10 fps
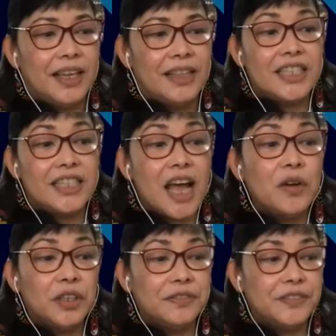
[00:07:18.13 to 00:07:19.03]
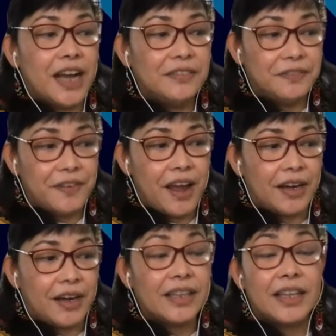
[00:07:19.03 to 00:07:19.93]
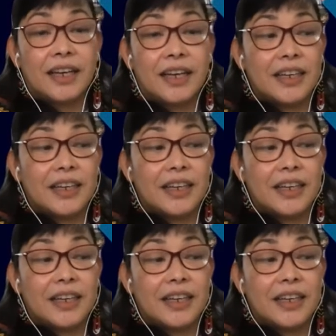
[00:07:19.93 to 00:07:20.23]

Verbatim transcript: the sound of gunfire and the